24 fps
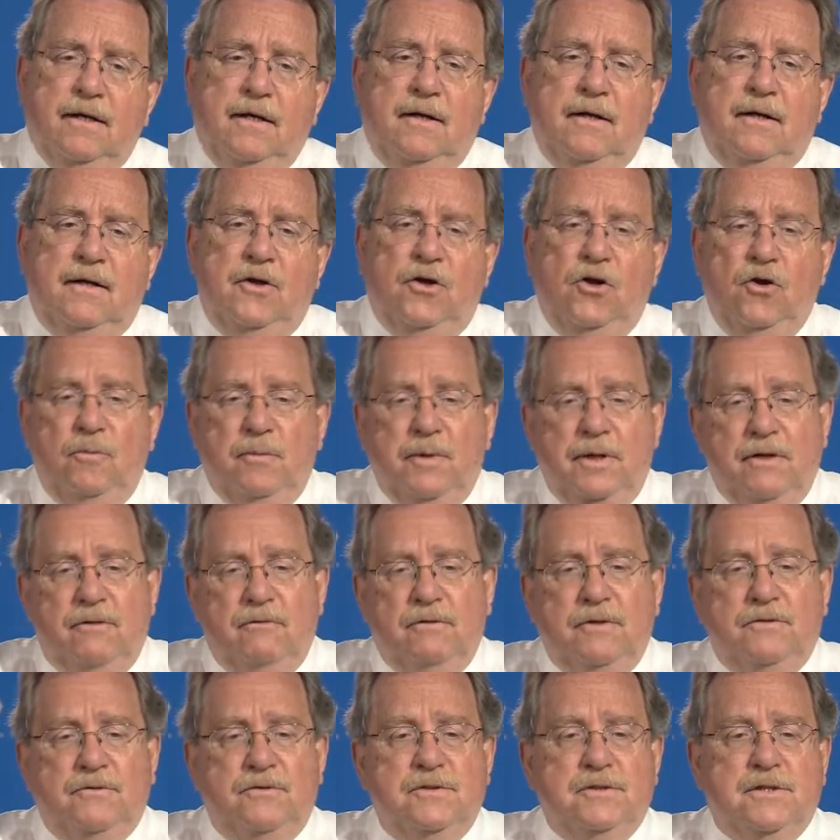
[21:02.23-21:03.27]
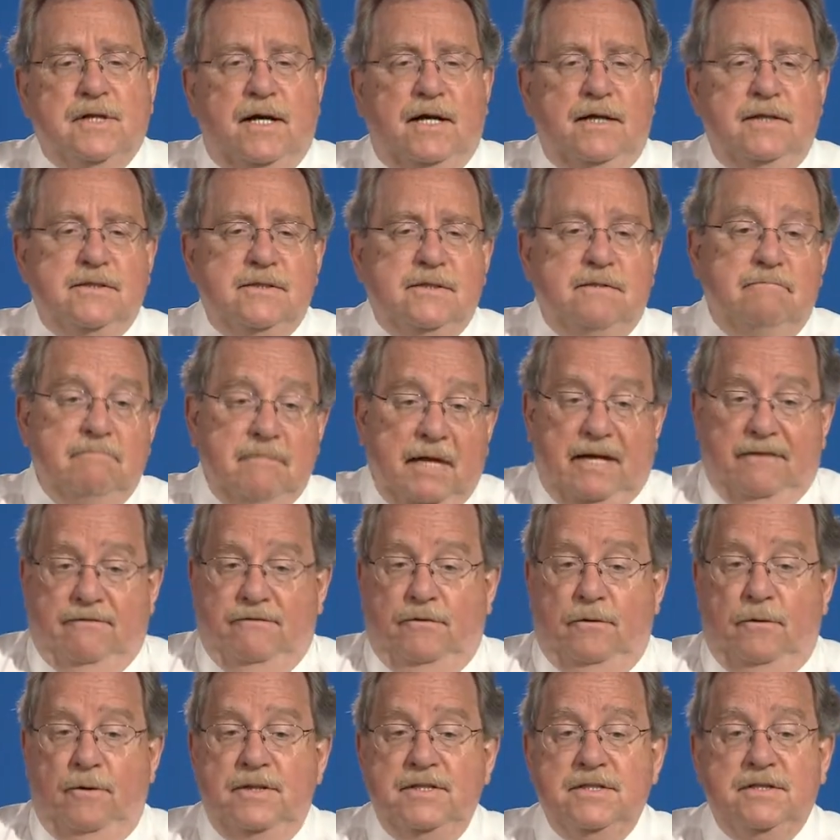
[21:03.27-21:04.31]
Human erythrocytes,
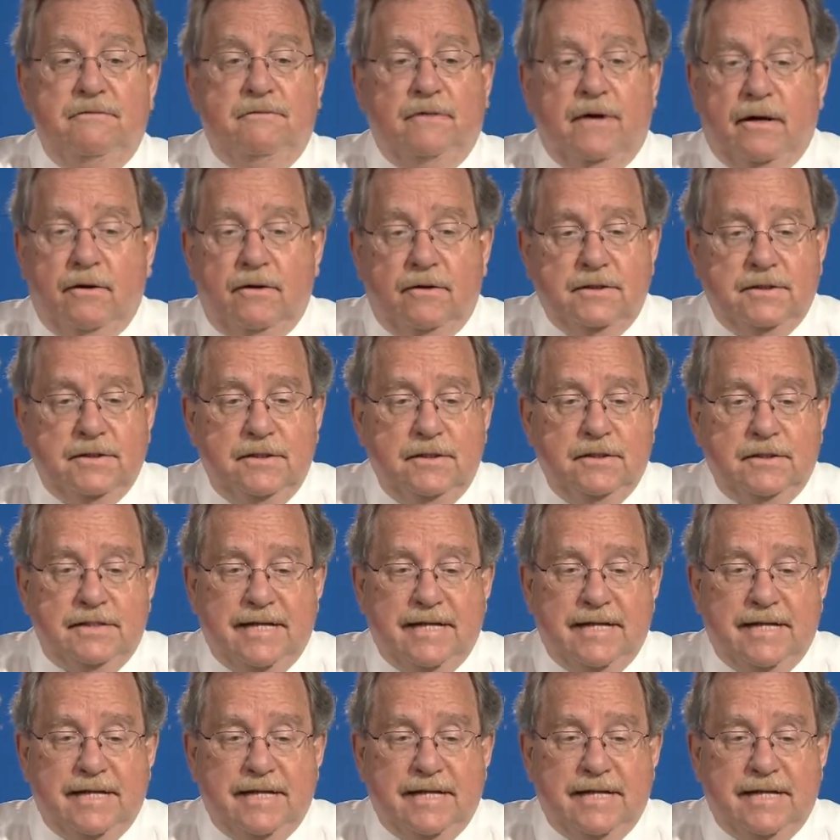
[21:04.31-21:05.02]
influenza viruses,